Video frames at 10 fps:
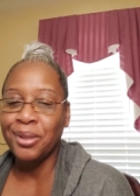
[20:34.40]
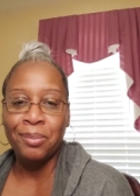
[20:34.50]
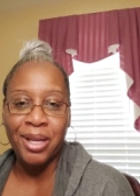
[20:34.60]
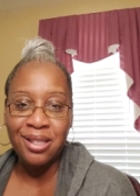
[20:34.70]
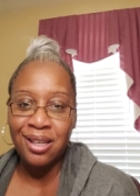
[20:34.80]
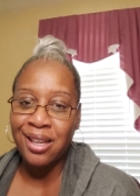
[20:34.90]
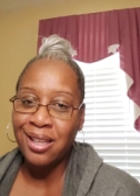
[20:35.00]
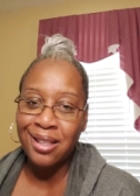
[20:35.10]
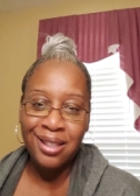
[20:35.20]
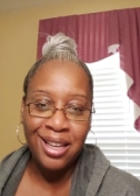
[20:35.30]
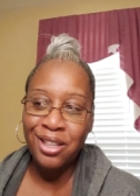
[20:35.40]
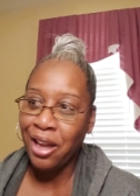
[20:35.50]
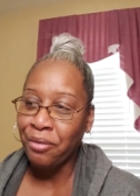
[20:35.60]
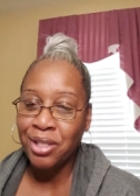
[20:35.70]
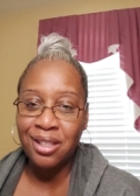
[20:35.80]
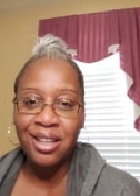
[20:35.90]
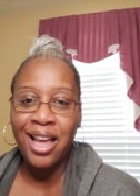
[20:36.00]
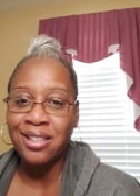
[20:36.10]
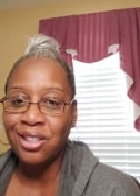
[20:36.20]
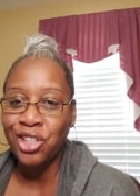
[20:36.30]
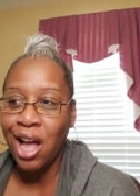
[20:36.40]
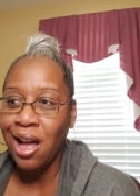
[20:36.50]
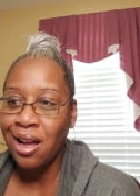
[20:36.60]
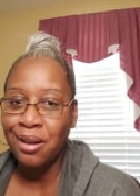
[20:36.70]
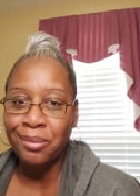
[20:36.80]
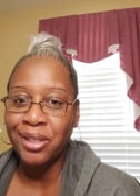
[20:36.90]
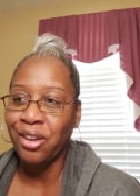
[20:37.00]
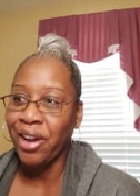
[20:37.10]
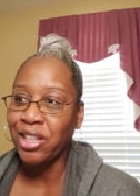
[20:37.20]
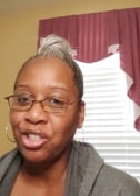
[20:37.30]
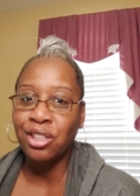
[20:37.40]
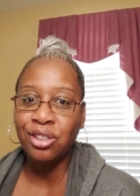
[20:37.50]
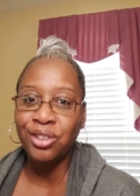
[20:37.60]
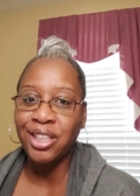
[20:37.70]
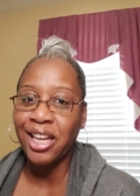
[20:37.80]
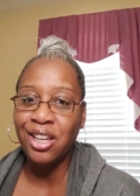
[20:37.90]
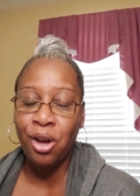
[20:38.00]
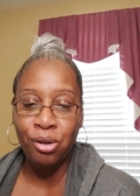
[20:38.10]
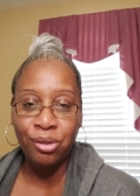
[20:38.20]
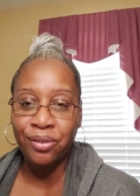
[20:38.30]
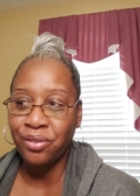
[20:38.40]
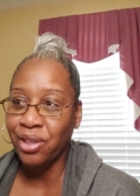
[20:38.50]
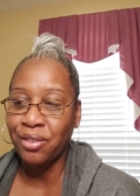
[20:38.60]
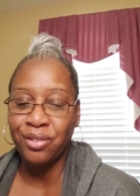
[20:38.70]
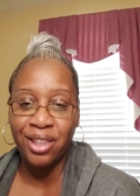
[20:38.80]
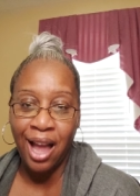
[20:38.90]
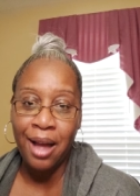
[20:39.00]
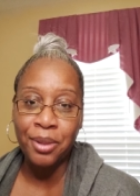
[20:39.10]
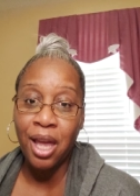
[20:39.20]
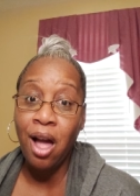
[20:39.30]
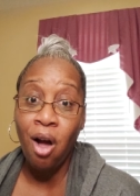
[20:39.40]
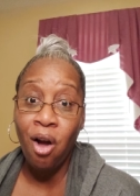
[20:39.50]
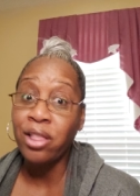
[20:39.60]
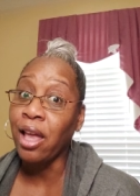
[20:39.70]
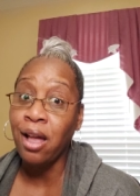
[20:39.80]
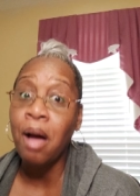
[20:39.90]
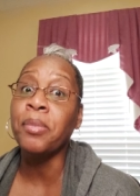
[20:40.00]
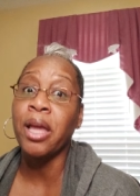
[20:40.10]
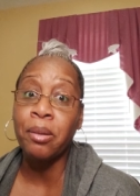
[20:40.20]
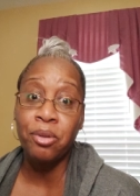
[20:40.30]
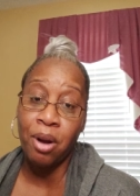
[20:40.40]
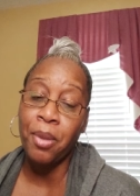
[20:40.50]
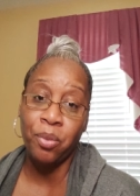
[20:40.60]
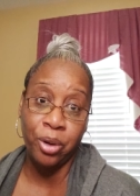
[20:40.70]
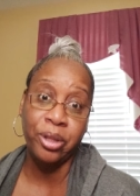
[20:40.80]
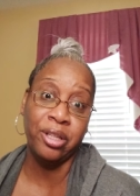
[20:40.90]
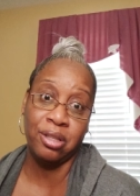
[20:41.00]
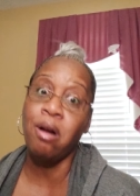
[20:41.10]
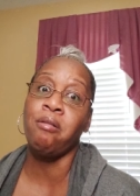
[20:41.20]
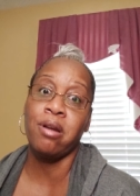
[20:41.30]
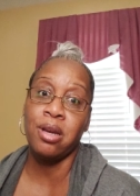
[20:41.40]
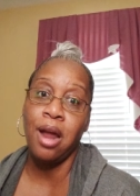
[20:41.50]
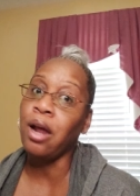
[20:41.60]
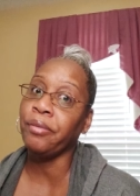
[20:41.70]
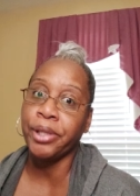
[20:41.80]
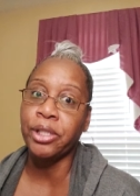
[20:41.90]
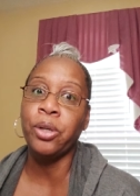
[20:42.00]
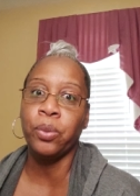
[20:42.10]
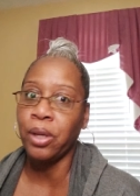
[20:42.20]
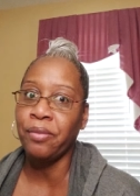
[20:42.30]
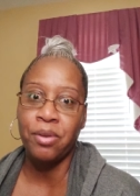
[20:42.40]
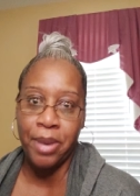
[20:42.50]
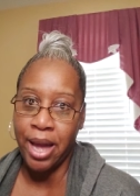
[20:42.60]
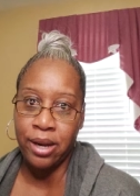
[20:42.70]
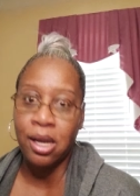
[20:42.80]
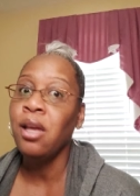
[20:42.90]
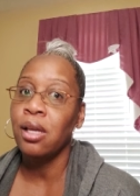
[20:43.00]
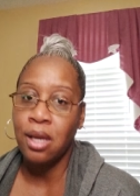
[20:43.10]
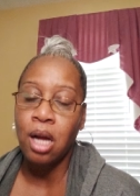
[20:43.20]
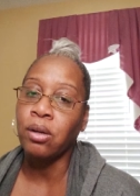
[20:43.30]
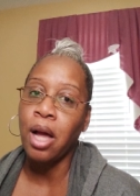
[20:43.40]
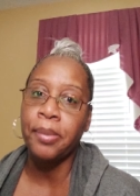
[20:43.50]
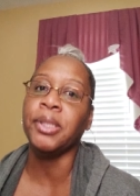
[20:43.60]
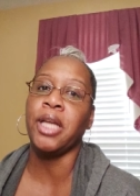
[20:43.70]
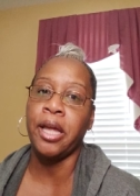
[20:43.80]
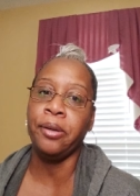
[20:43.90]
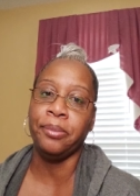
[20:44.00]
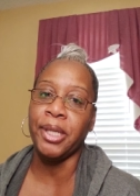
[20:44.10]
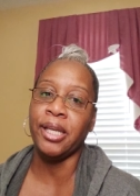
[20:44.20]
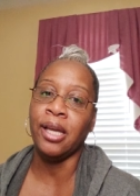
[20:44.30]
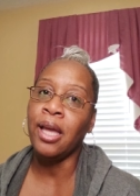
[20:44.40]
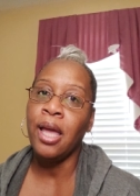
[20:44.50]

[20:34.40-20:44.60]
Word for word: My son, every son has a job. The grandchildren, they know if times get hard, they come to help grandma work this garden. I already told everybody, y'all coming to help me.